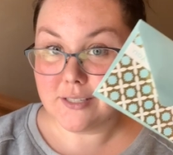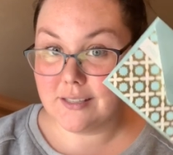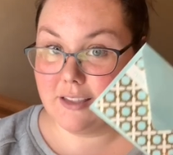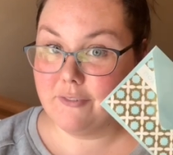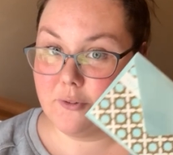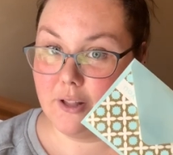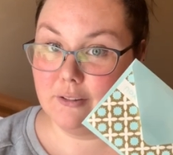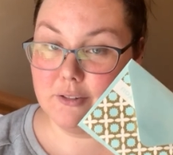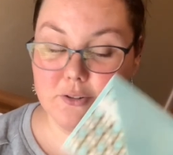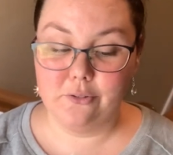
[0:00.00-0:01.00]
just leave a
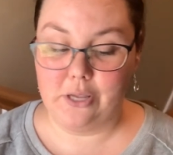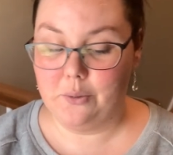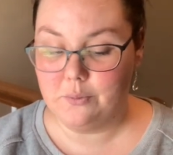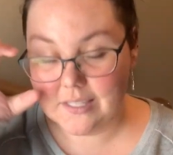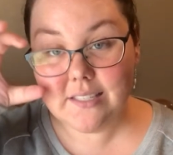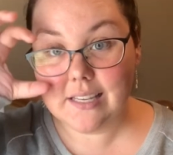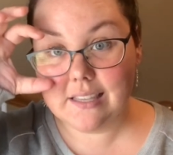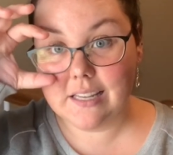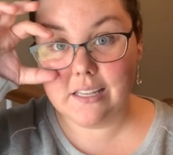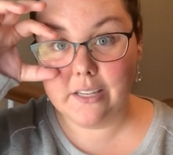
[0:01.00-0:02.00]
little note to say
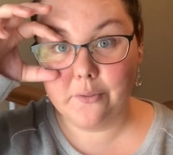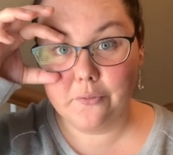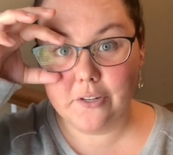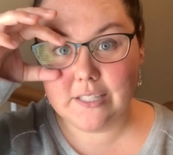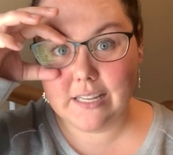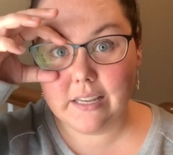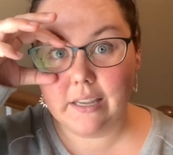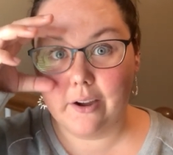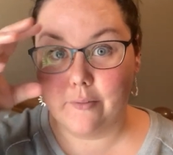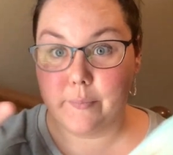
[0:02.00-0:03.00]
thank you for
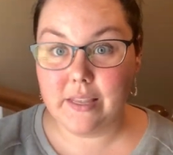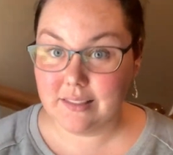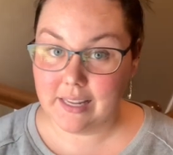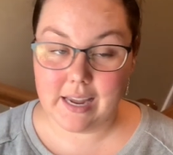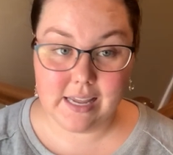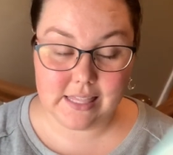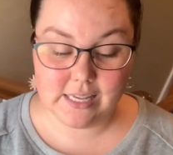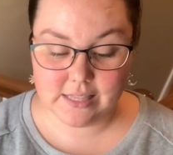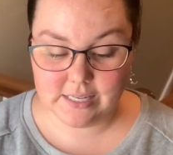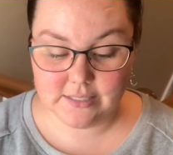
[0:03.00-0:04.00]
taking care of me. Like, I
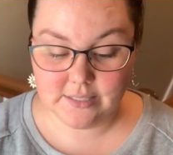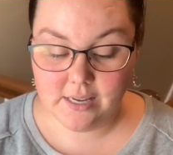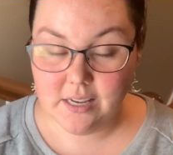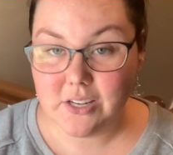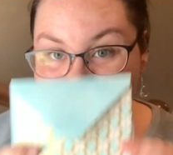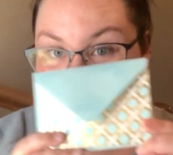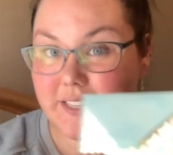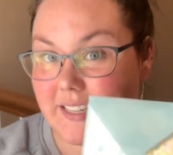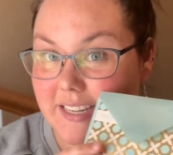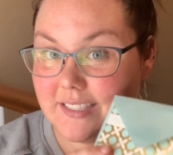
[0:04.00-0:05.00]
think that's just
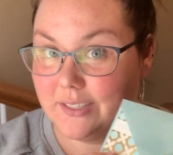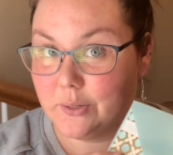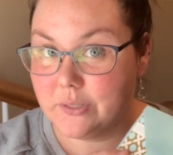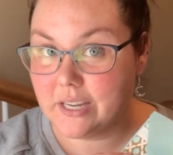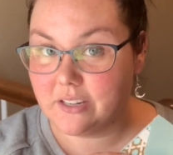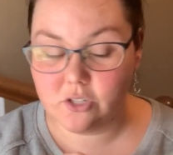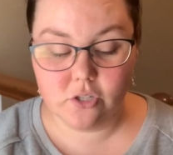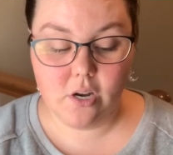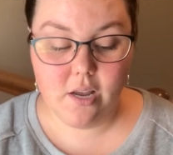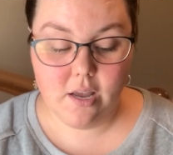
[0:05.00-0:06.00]
a nice little
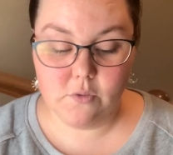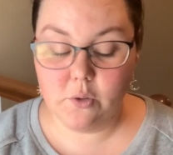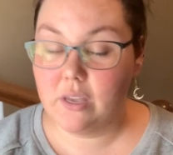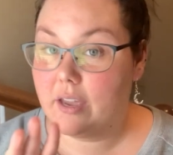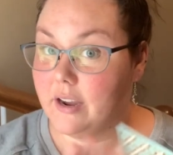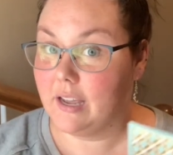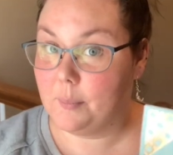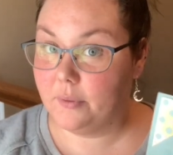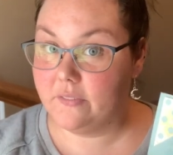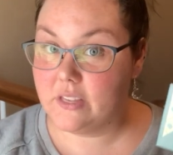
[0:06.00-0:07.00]
touch. You can carry a
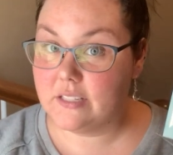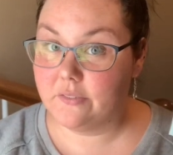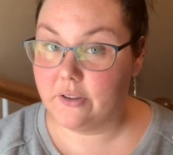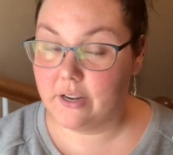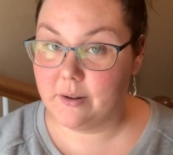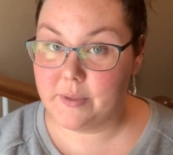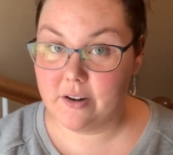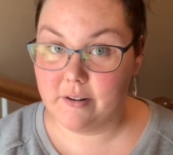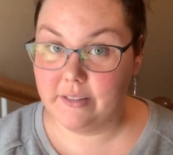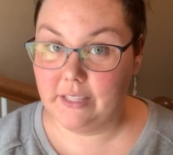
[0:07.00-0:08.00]
couple of these if you're gonna be
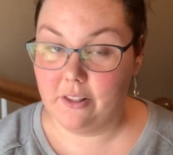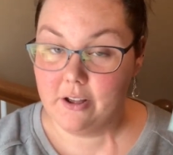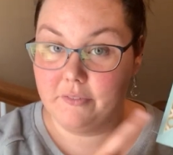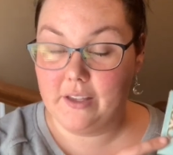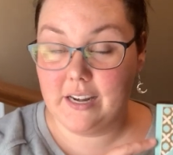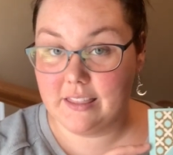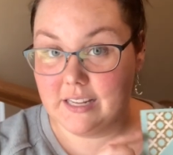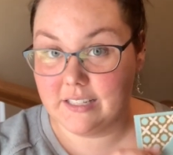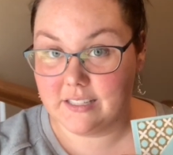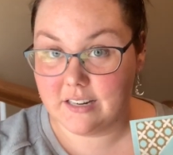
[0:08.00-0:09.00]
on a really long flight. I
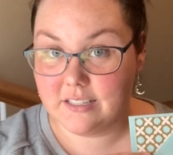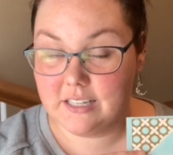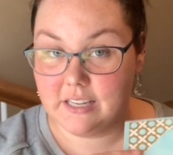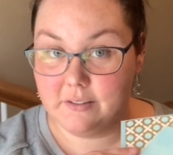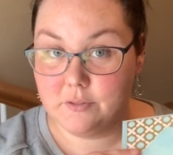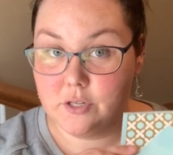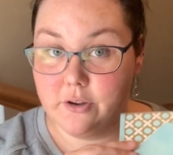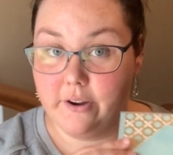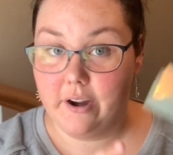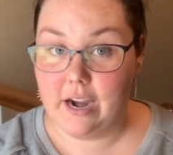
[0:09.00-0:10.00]
think it's nice to give to
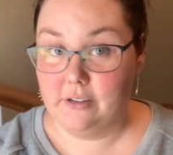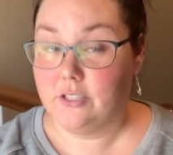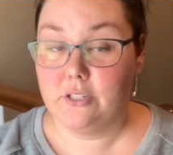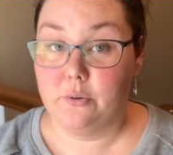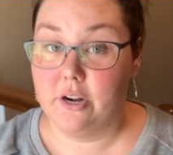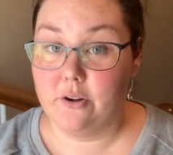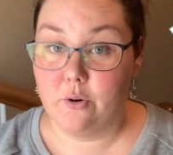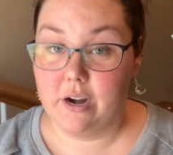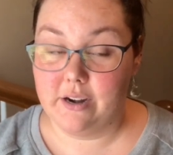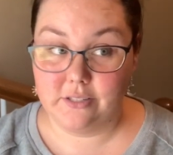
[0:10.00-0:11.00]
your air steward
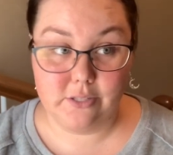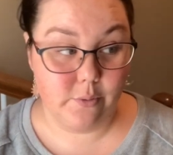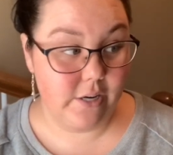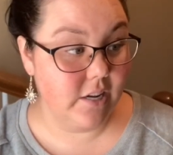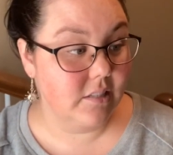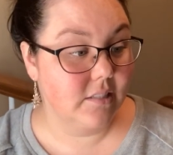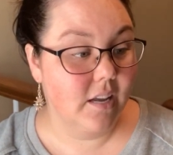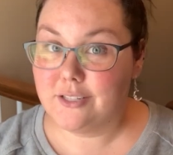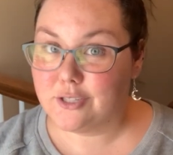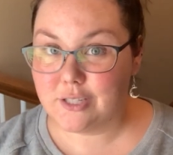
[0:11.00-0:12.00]
or air stewardess.
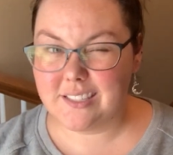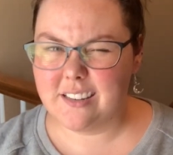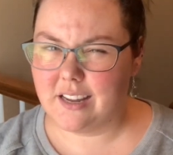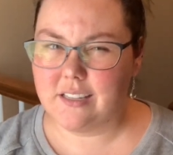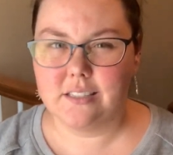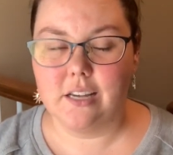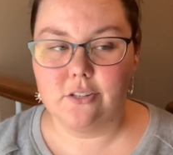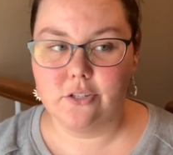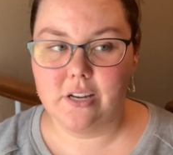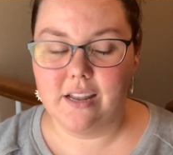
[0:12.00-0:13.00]
It's just a nice
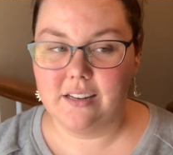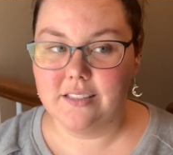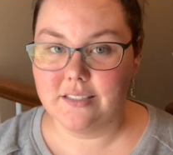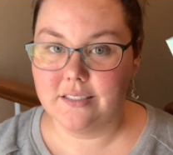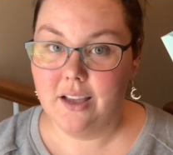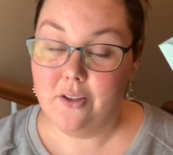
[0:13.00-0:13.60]
touch, and it's